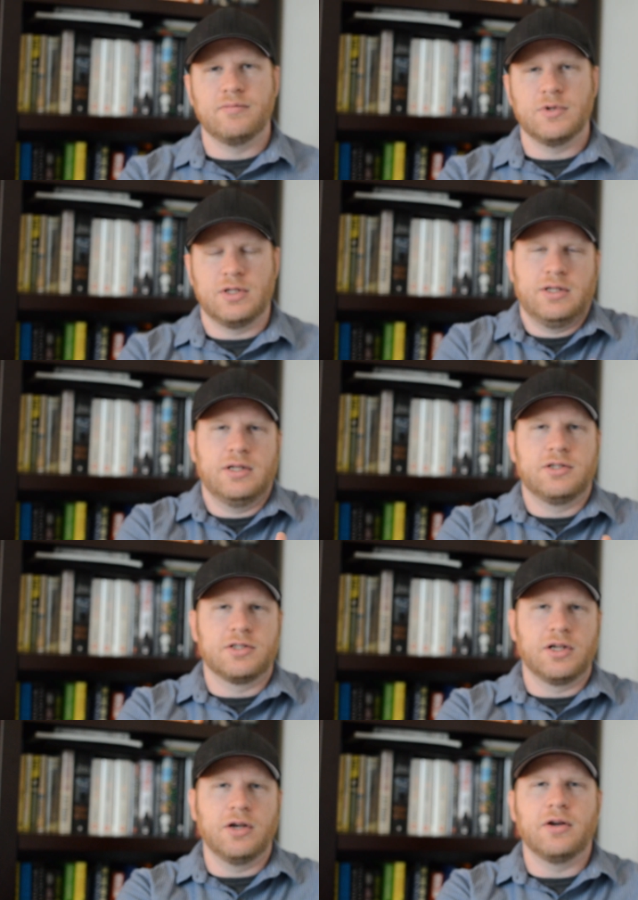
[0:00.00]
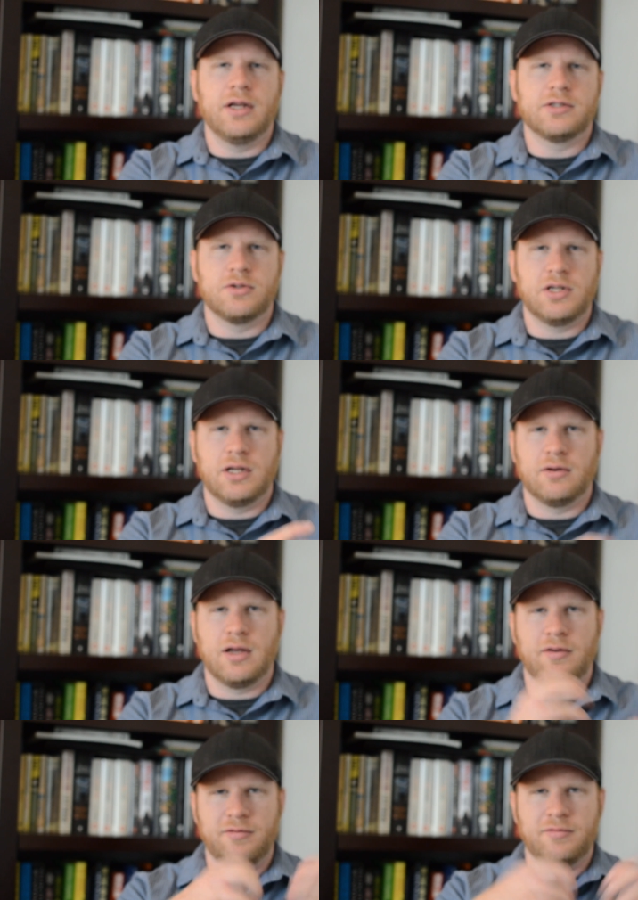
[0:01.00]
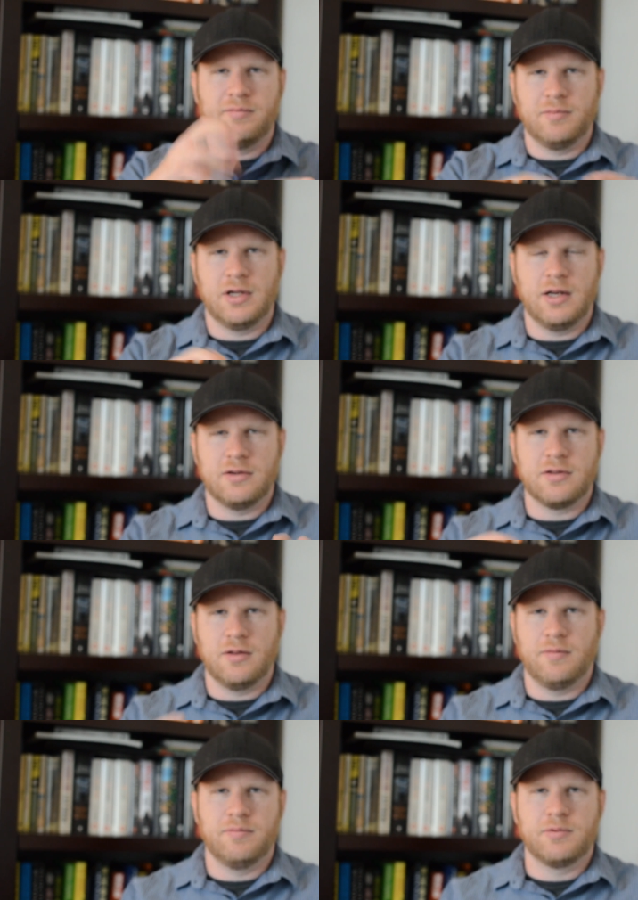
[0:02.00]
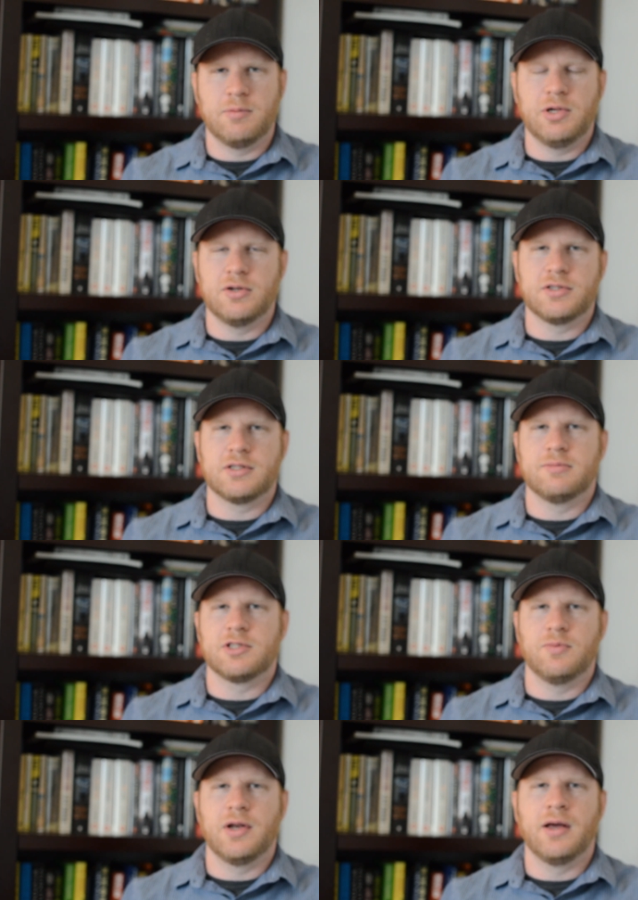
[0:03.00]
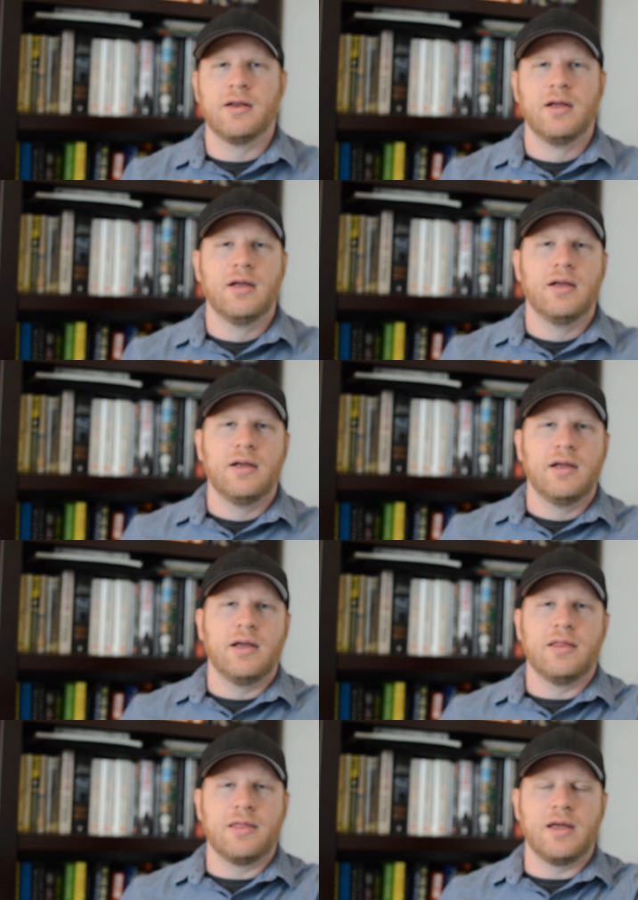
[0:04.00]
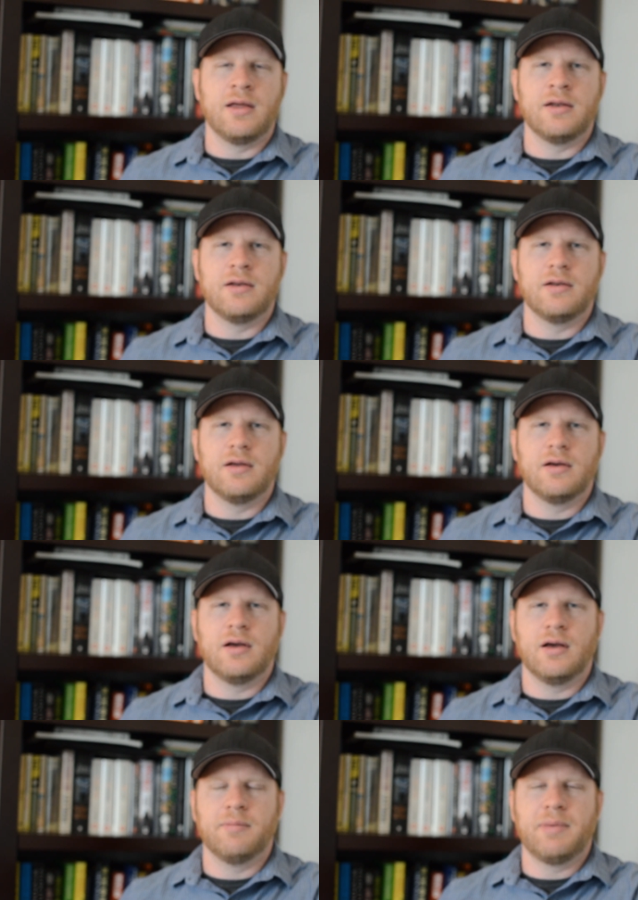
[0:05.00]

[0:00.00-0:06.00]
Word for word: into security so she can kind of get into the computer systems and whatnot. And then uh,